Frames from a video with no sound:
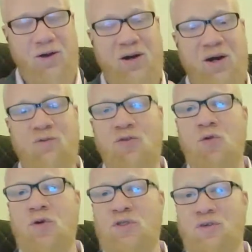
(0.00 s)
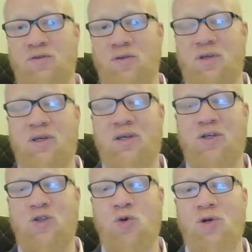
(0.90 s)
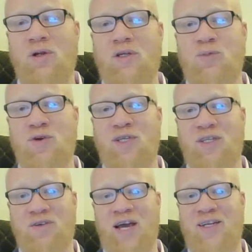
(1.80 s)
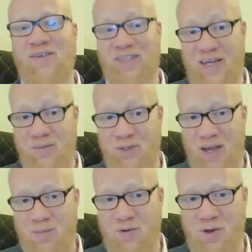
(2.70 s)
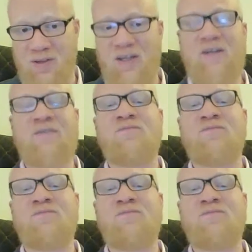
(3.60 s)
confluence of historical experience that they've had has led them to that point.